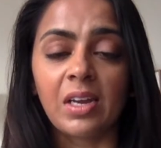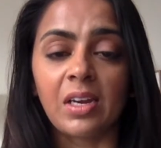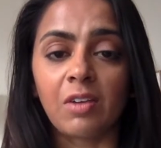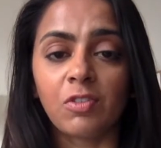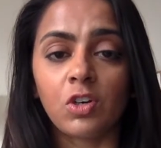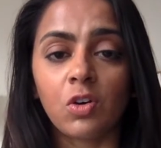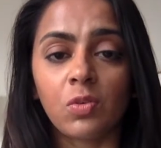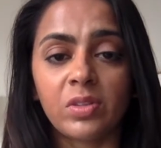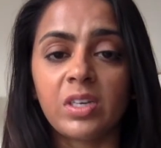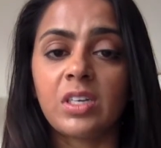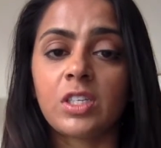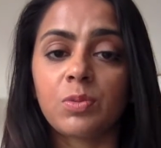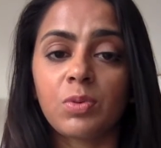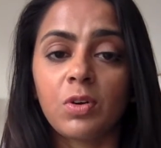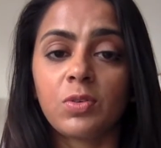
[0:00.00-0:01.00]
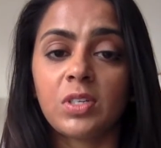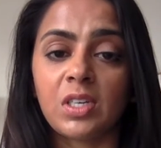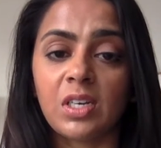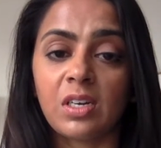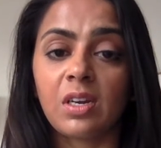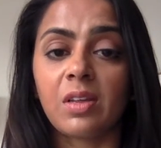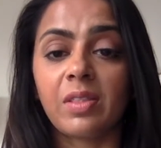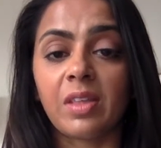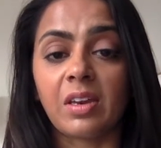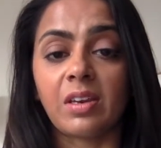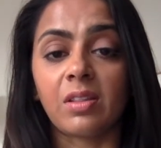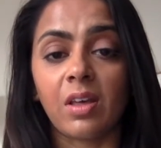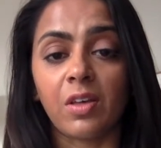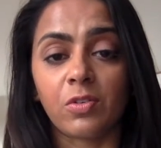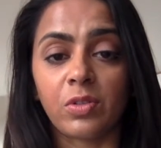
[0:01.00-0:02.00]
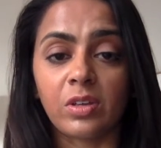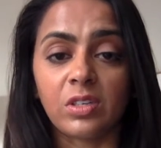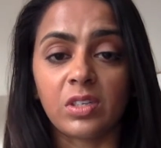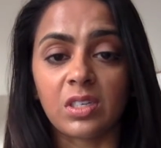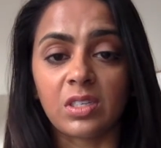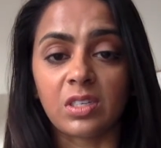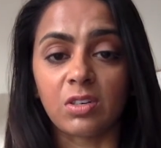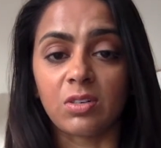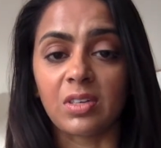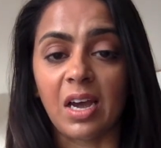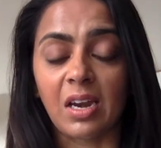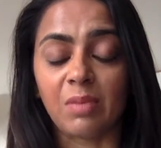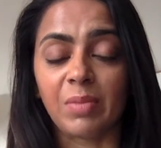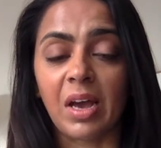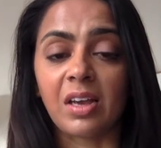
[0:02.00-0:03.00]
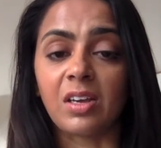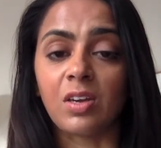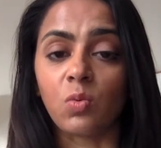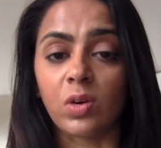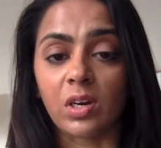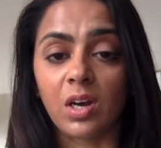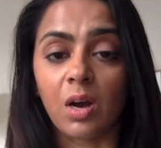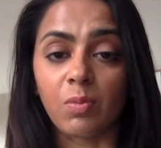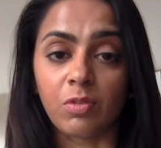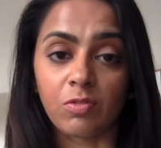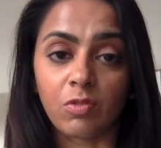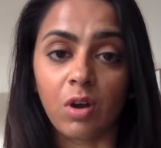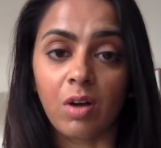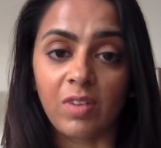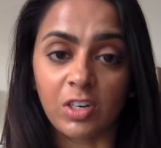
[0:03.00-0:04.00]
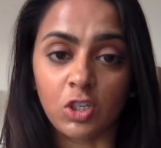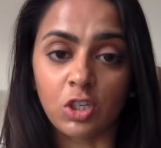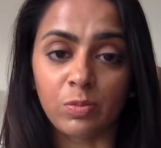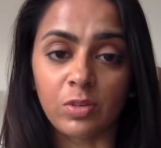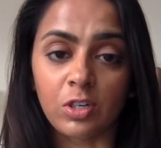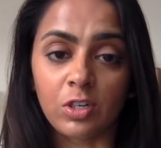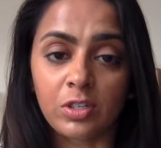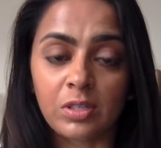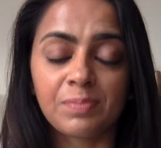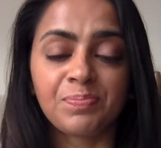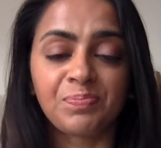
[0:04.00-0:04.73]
Now, if you don't think it's protein, then the other thing to consider is adding back in 1 cup of raw vegetables.